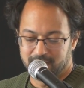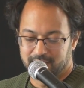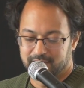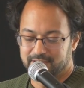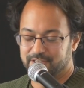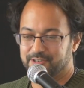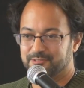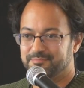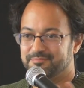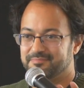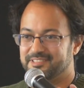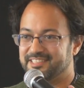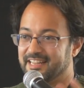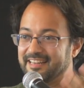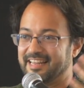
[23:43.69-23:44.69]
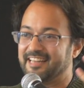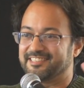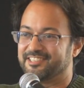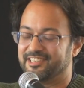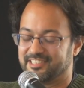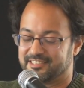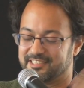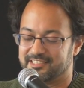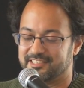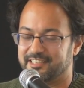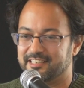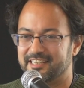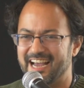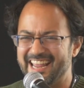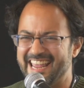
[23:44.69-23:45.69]
So that sucks, doesn't
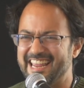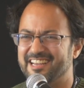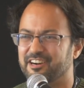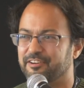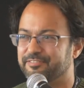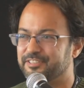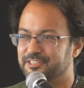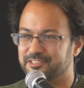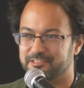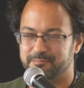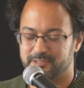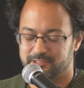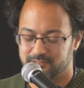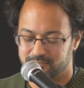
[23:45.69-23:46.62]
it? I hate conference rooms.